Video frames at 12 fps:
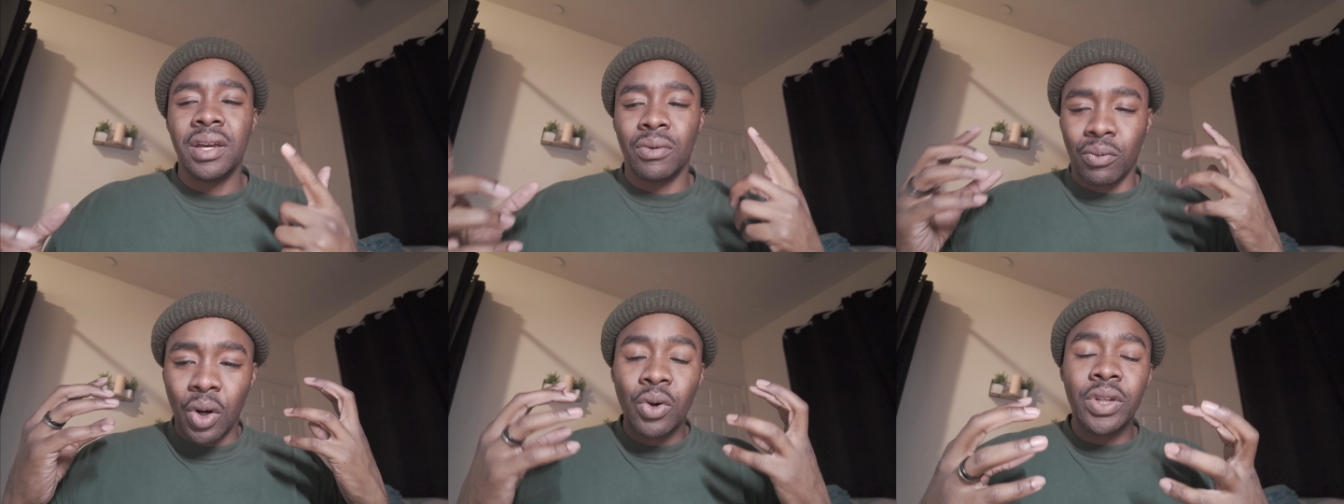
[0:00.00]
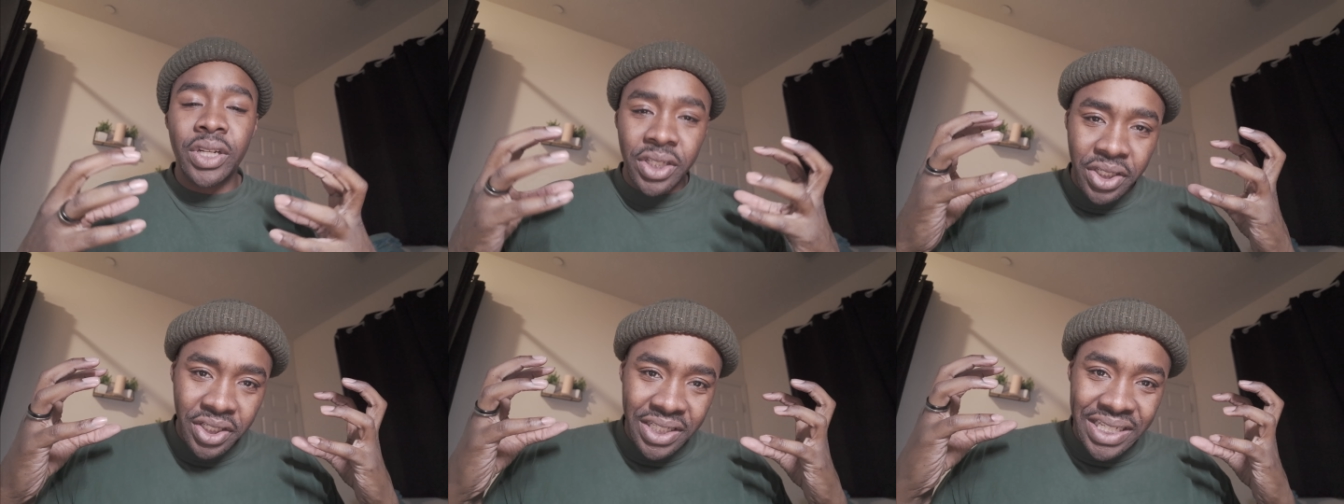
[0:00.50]
Rolling is
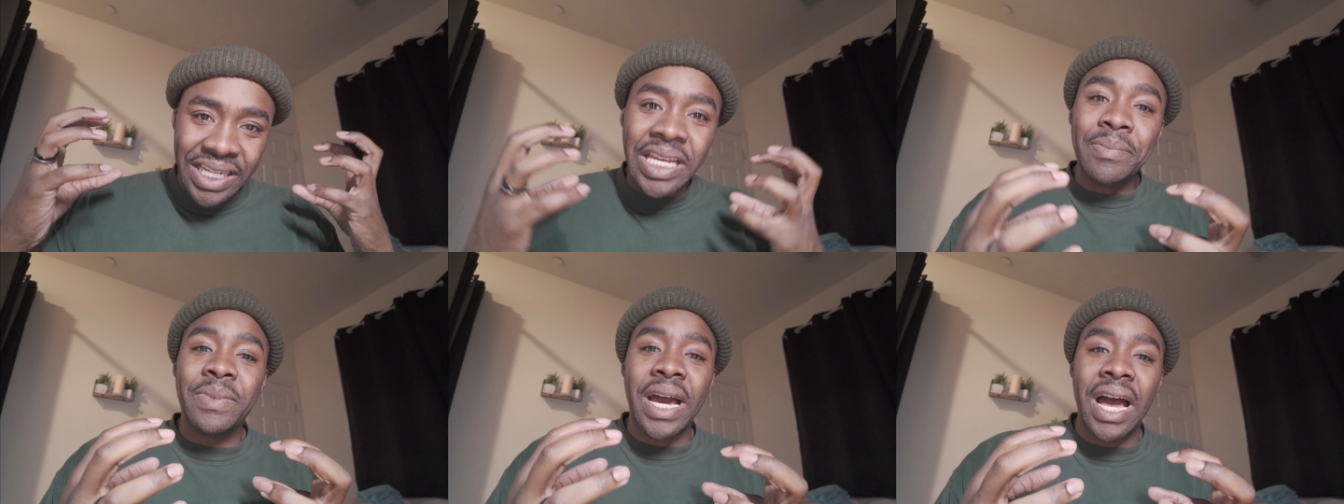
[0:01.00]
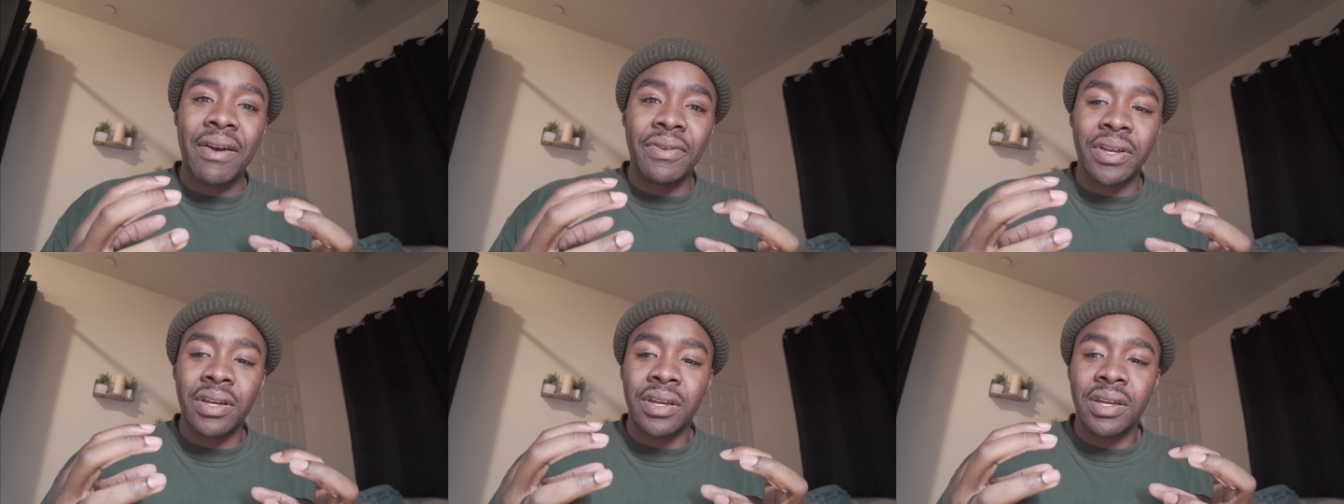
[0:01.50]
just deep diving,
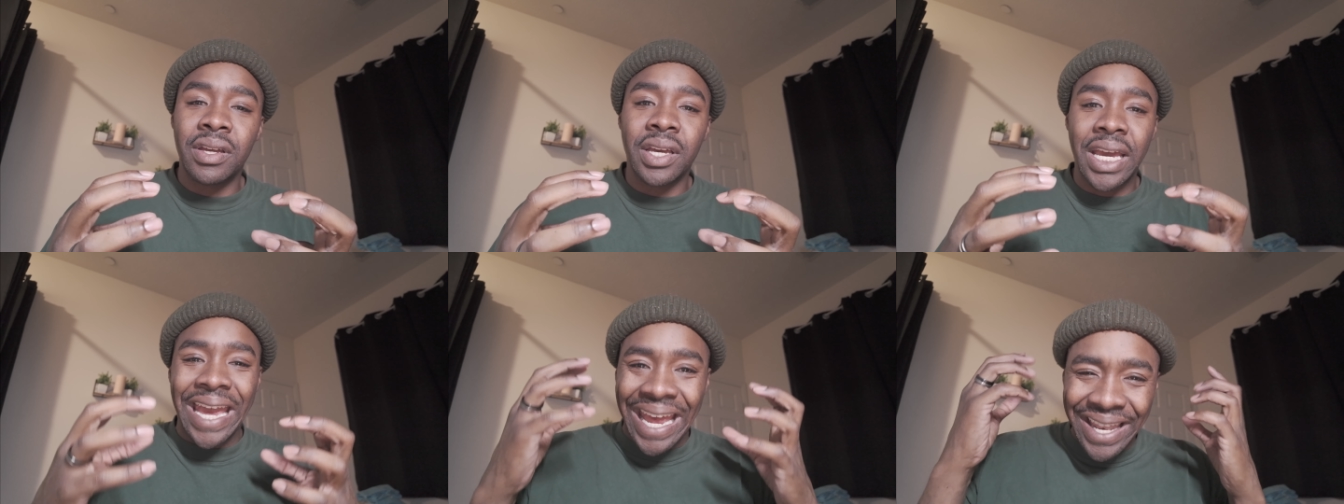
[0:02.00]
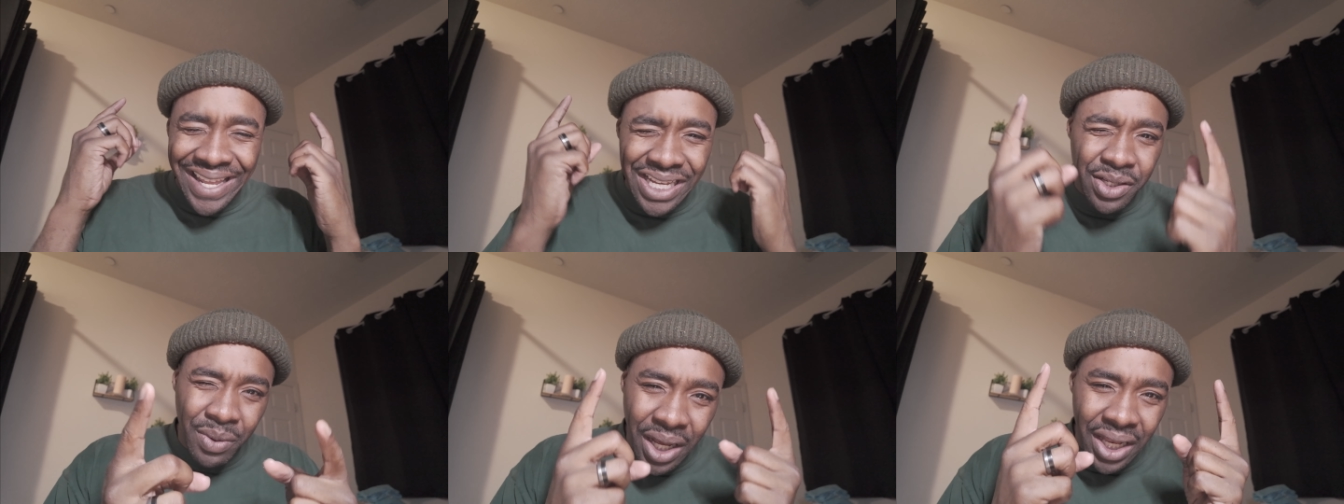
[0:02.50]
and
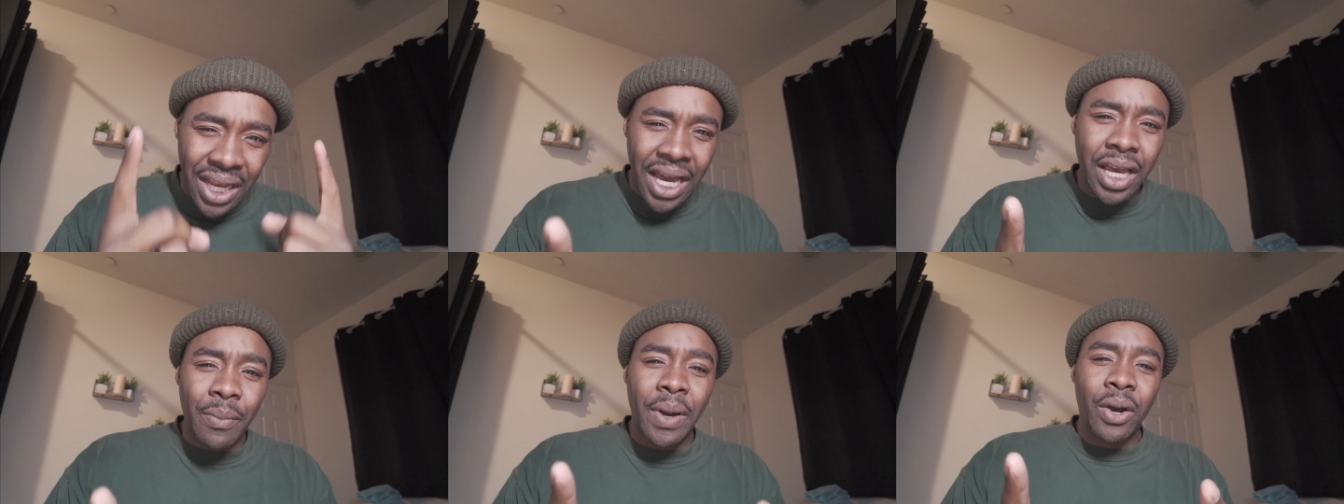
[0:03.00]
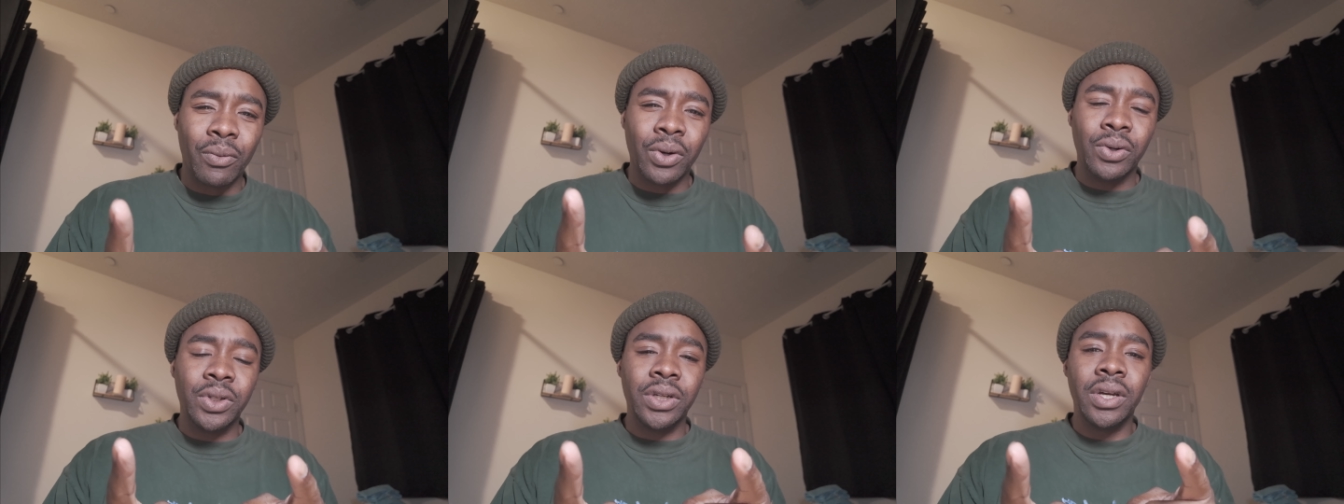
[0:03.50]
that's what I like about
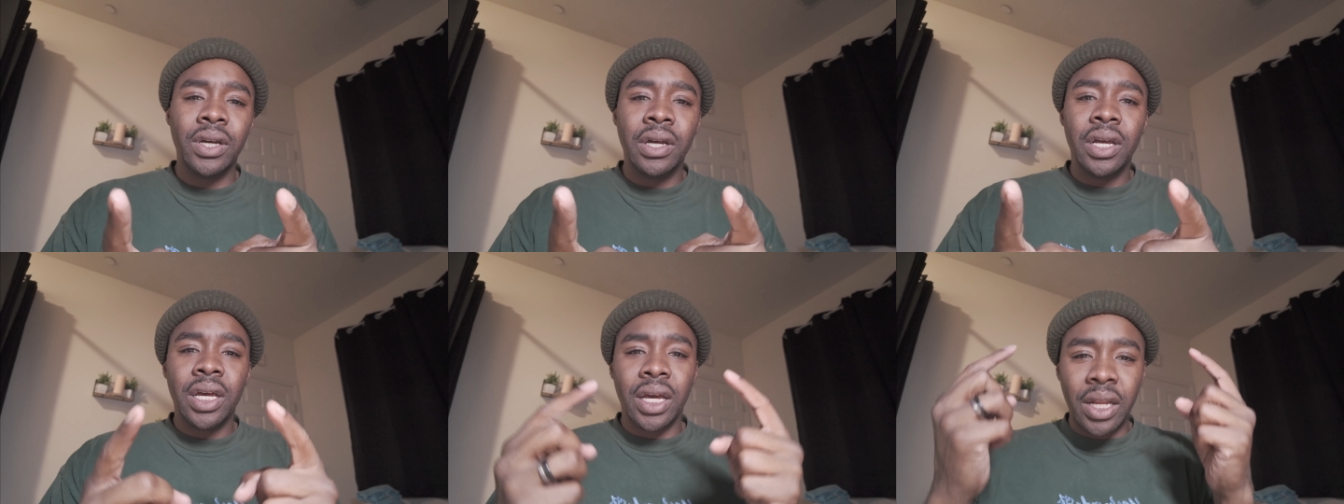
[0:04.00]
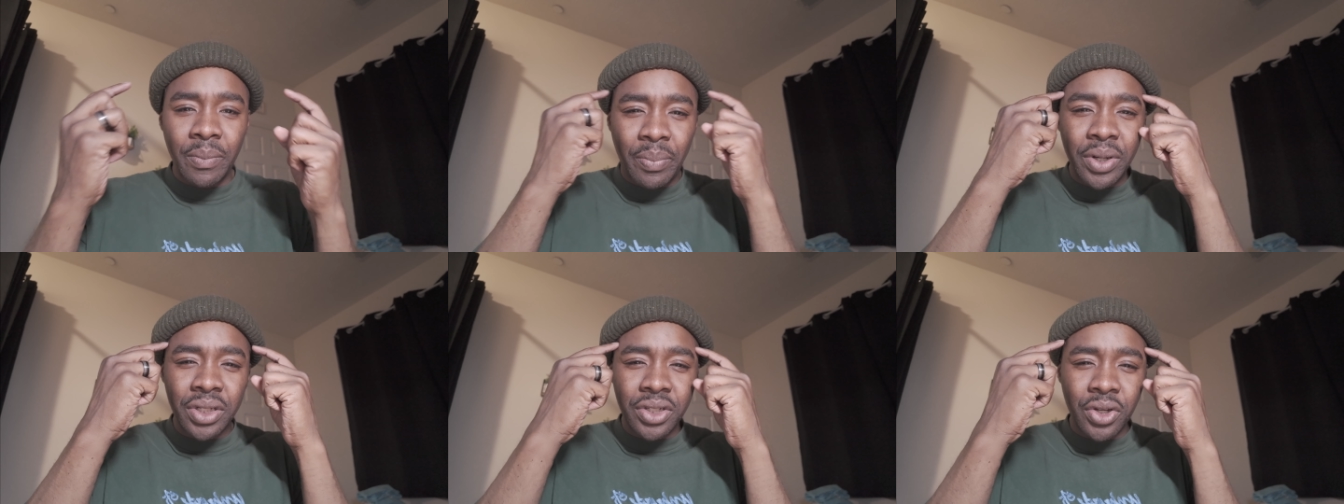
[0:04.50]
rolling, and it
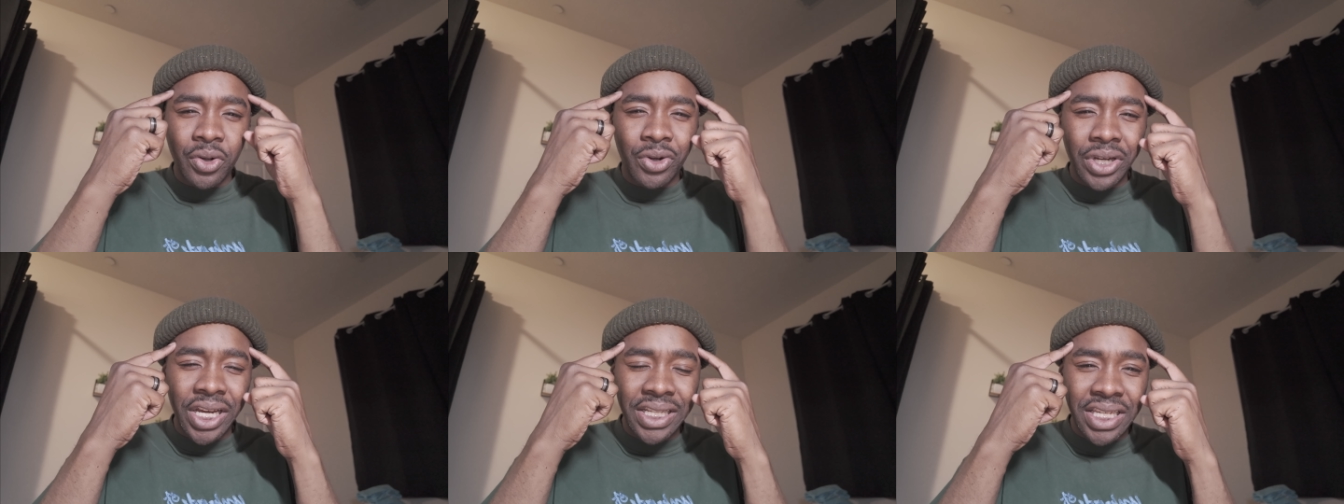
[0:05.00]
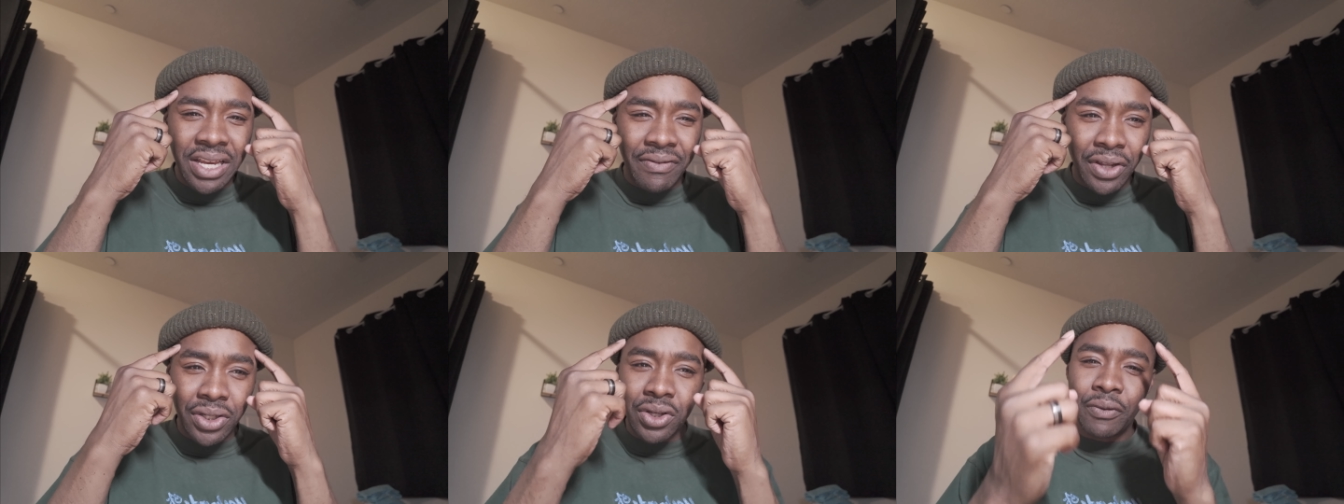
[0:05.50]
pushes your
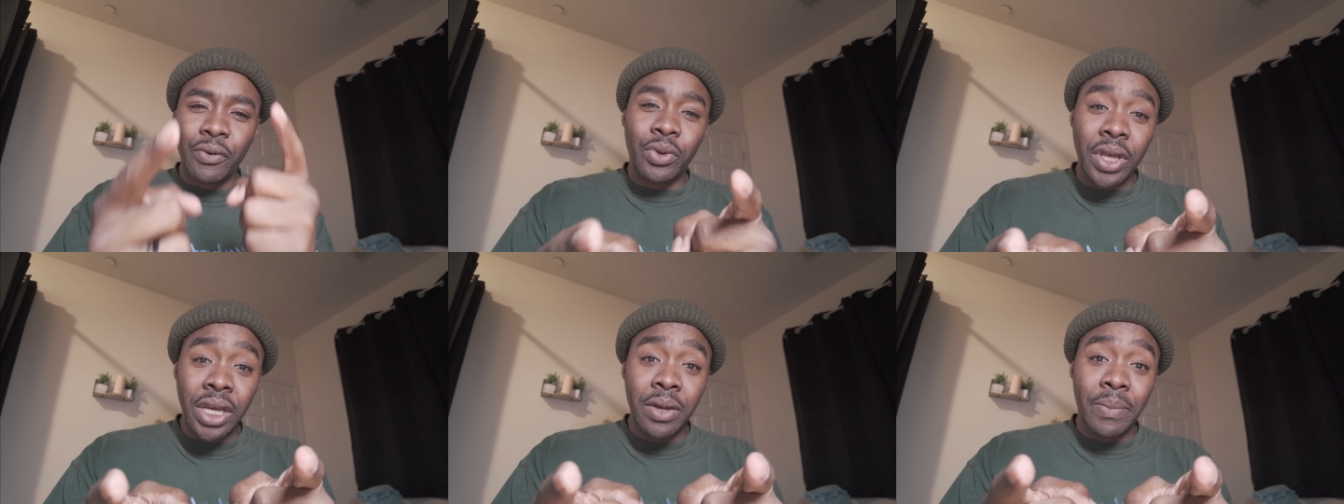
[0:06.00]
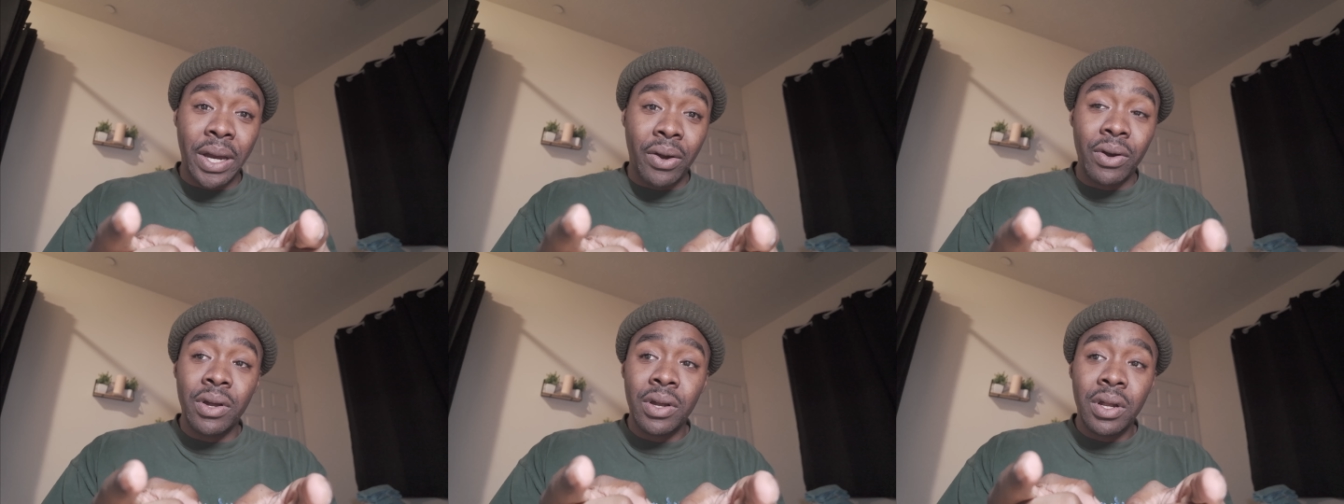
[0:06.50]
creativity. So if you think about